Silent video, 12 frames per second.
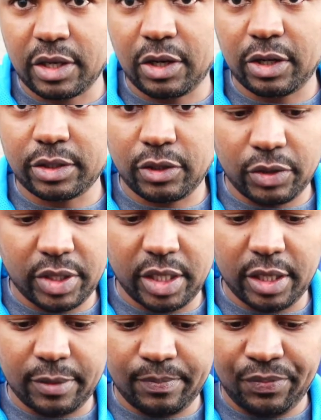caught on
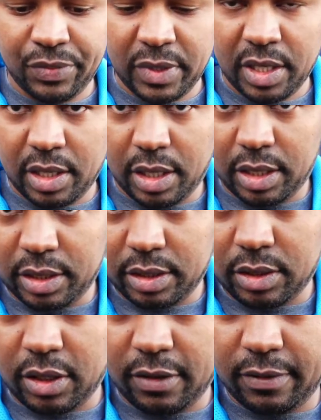here, and it's
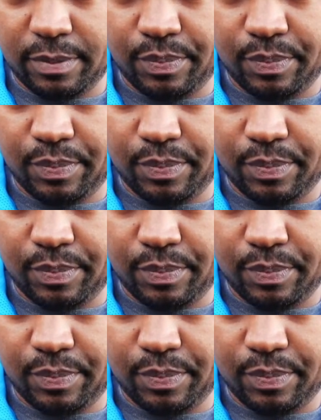not